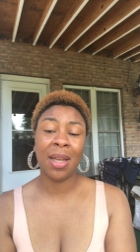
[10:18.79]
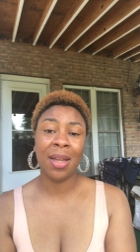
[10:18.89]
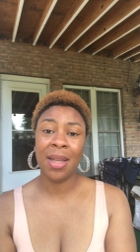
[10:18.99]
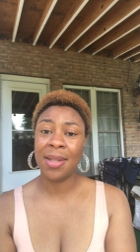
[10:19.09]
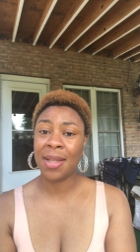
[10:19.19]

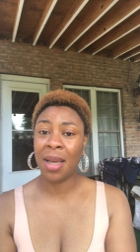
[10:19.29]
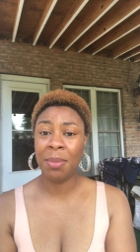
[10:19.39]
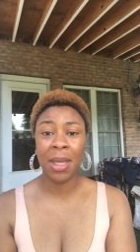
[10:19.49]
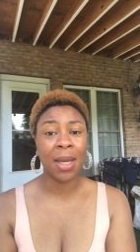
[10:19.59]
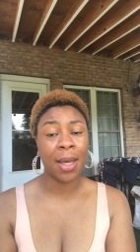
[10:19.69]
and yes, I
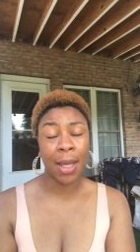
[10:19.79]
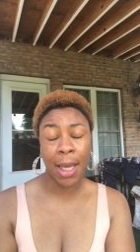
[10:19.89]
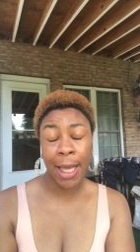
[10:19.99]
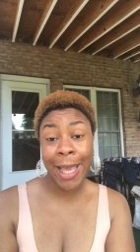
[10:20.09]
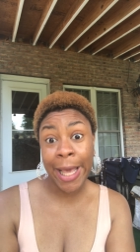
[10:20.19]
mean
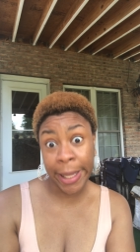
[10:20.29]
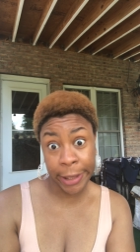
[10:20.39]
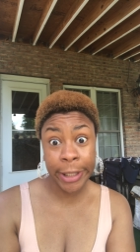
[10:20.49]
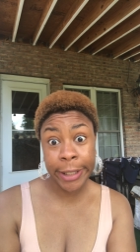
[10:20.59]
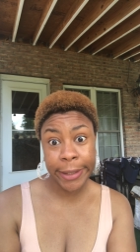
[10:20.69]
a
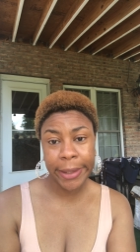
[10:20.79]
hell